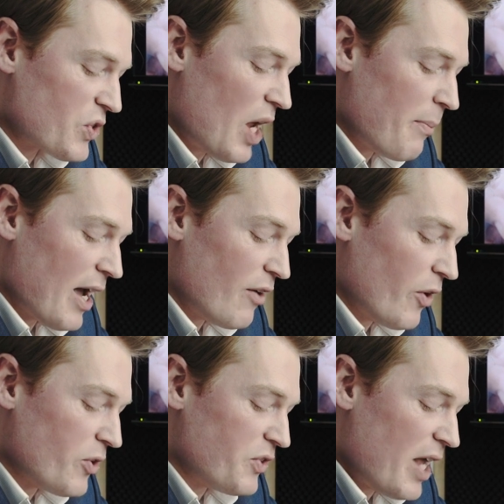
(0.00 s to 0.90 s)
somehow
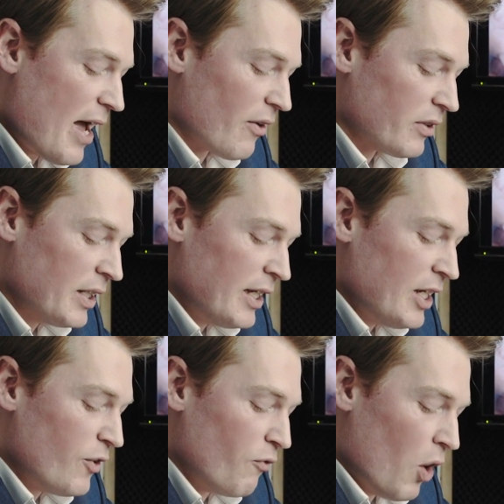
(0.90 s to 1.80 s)
voted down.
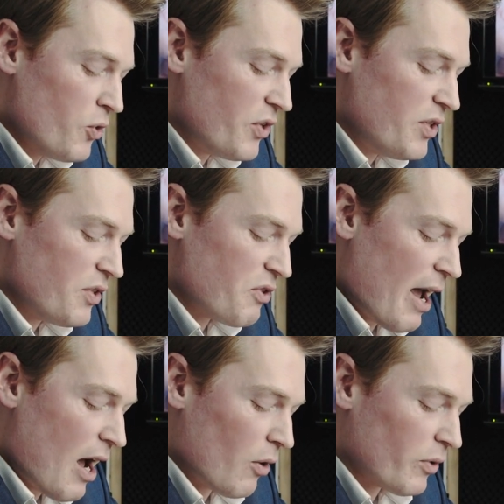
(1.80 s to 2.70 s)
Voted
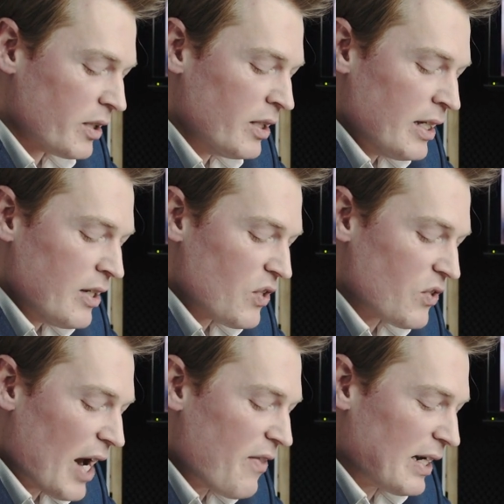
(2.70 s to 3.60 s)
down.
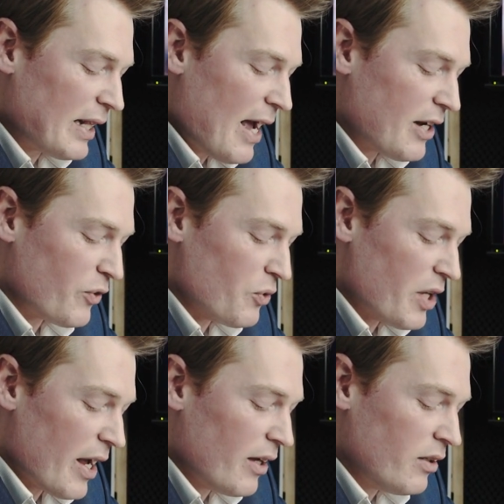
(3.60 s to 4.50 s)
Say that aloud if you
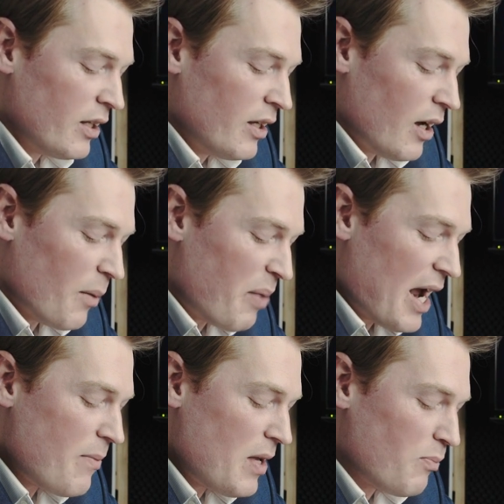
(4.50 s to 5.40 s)
dare. A
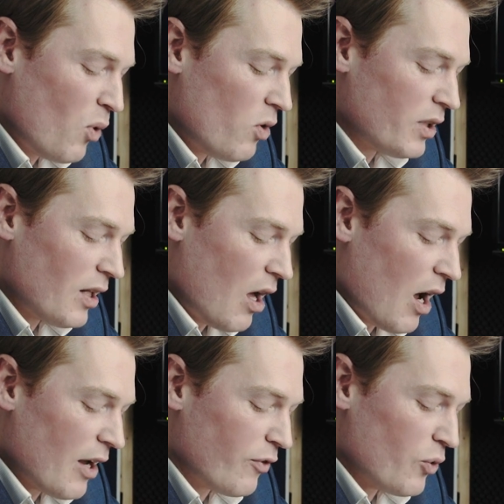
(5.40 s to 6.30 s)
baby born
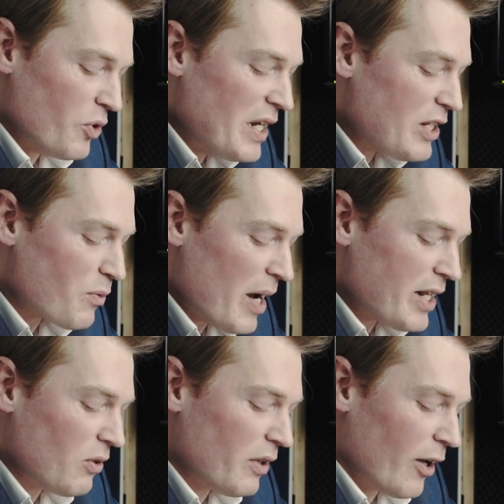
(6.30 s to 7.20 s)
alive who needs
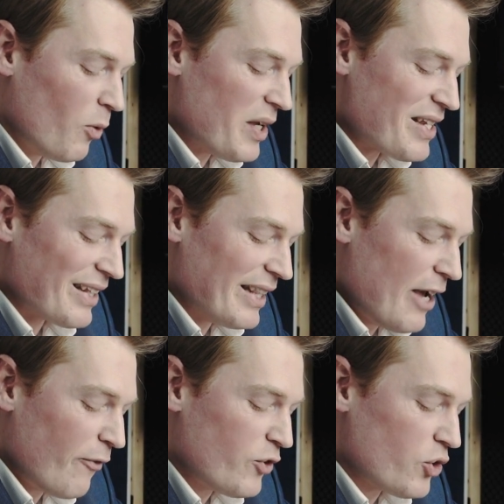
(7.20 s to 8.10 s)
medical help is
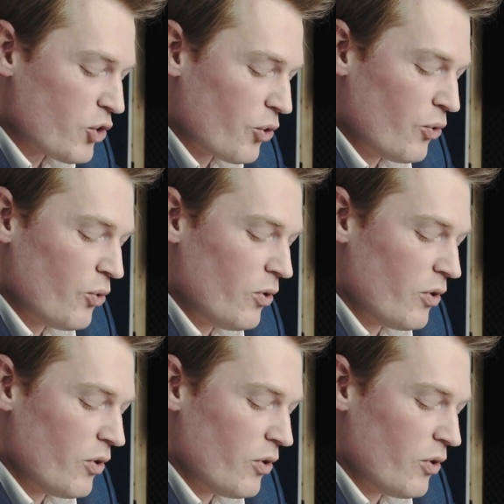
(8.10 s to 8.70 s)
left to